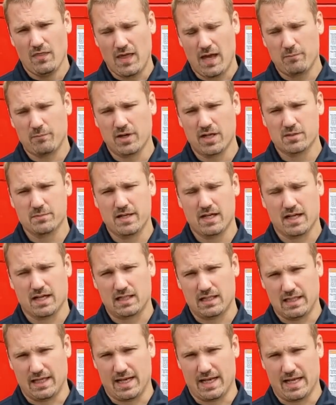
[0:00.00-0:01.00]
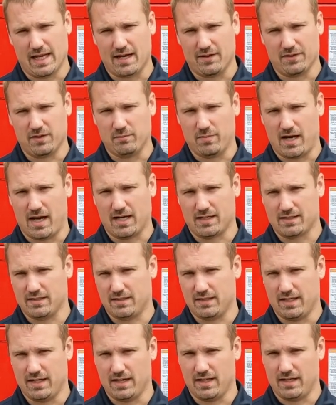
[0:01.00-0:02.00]
That brings me to cleaning out the box
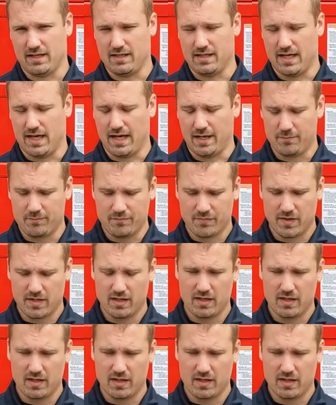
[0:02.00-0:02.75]
at the end of the day.